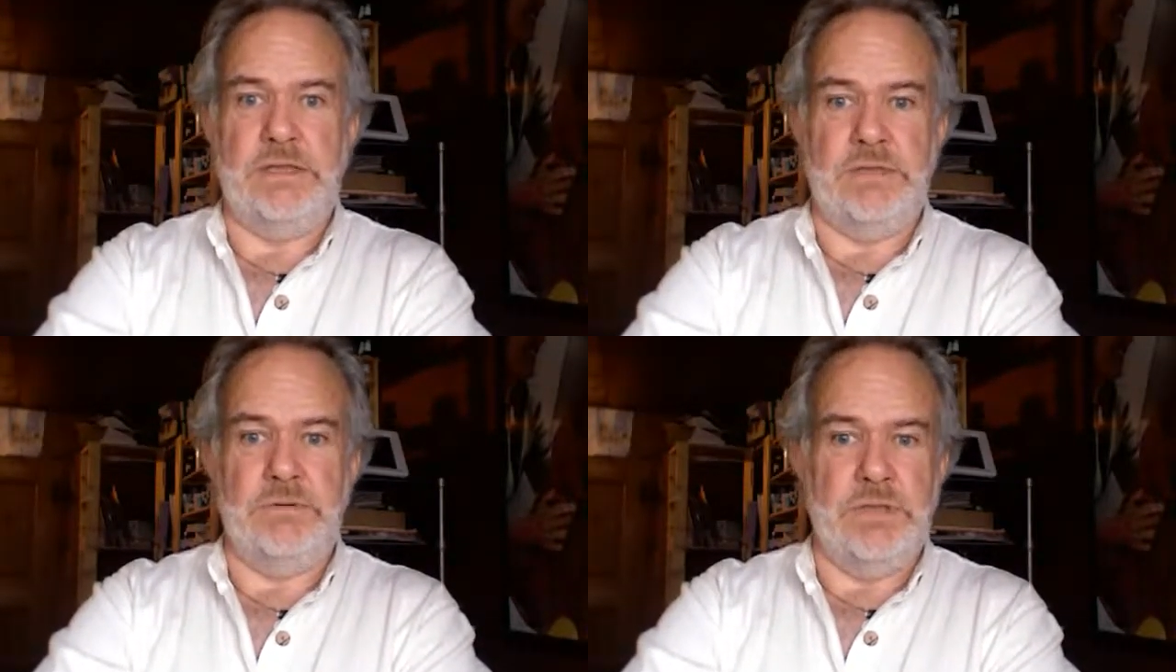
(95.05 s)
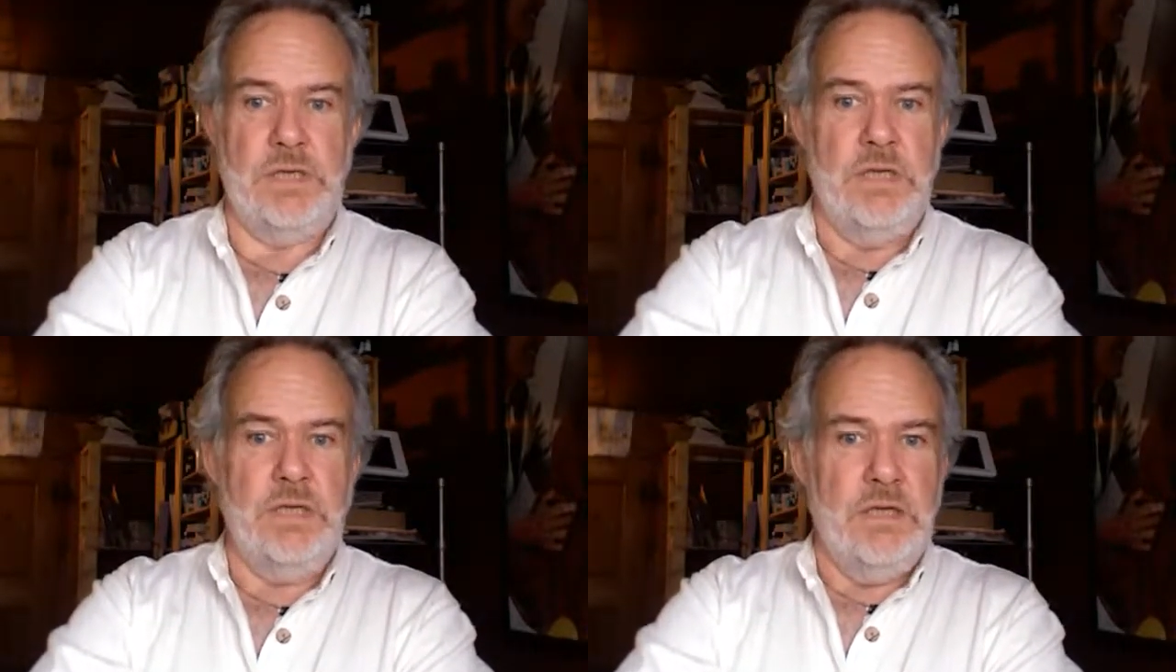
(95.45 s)
She was
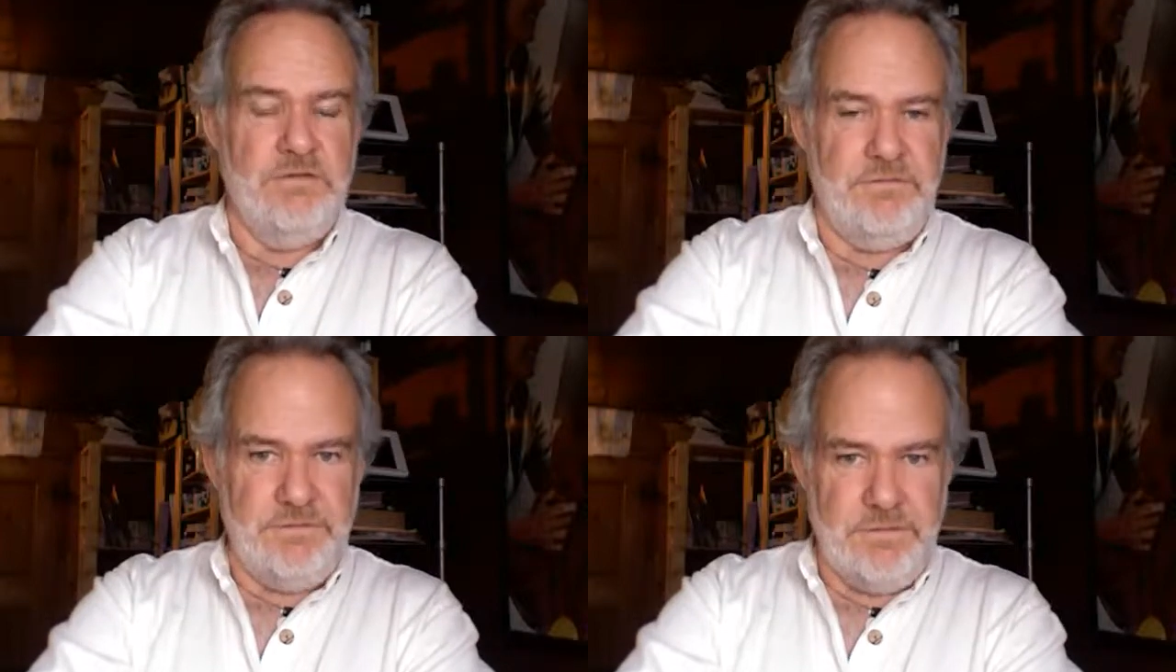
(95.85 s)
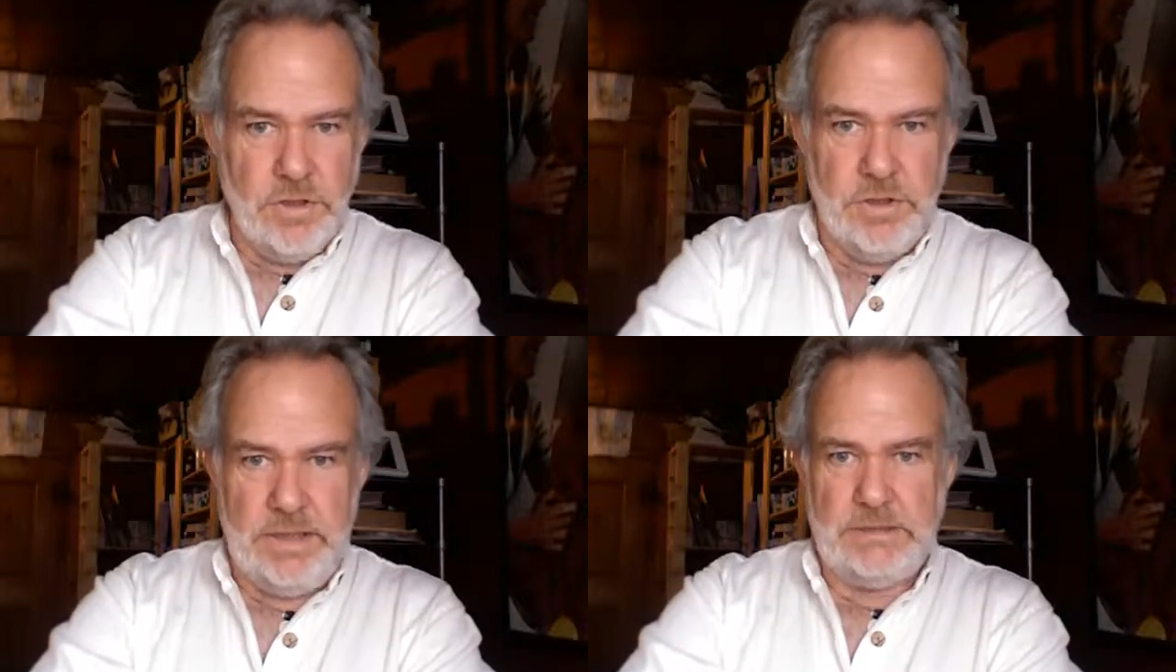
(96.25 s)

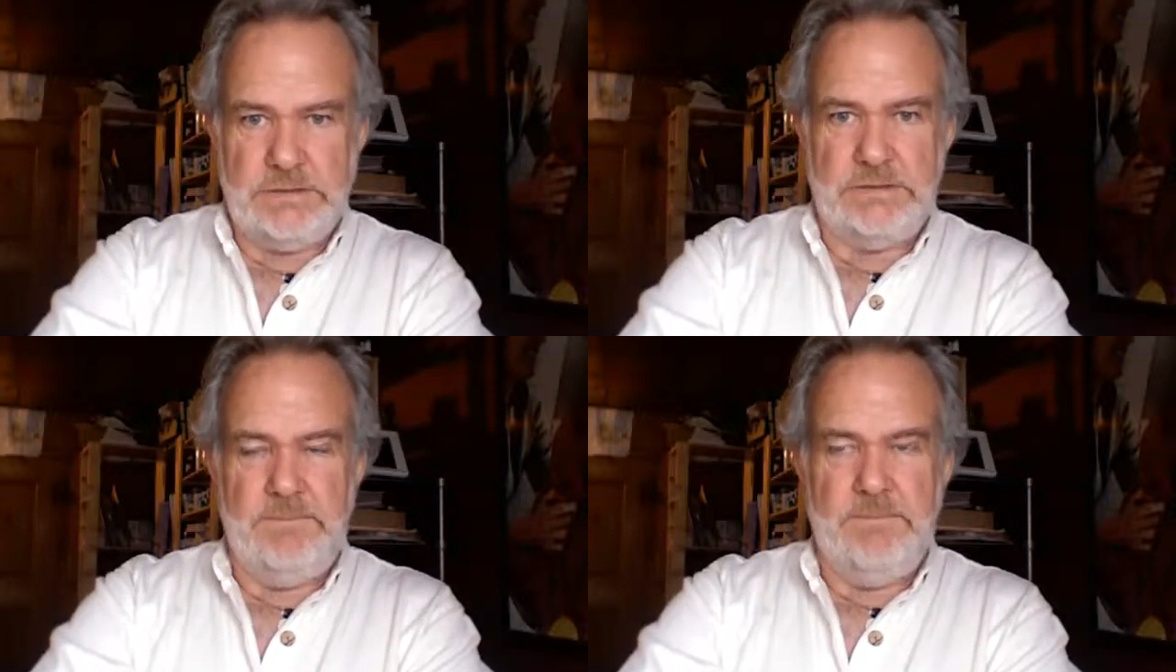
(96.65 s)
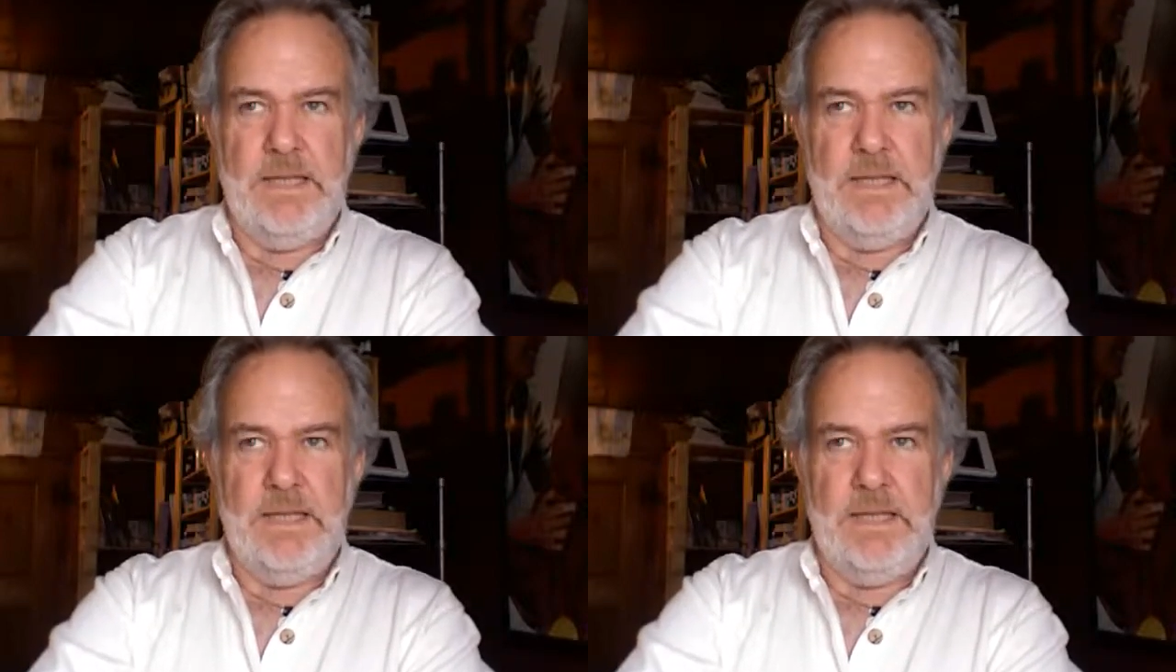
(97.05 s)
furious.